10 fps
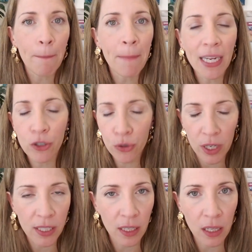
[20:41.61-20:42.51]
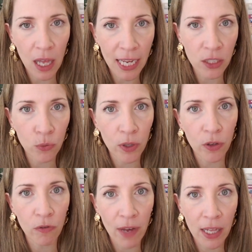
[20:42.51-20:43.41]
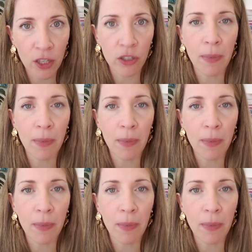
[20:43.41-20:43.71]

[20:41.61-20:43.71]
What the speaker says: Make sure that it's aligned with your values.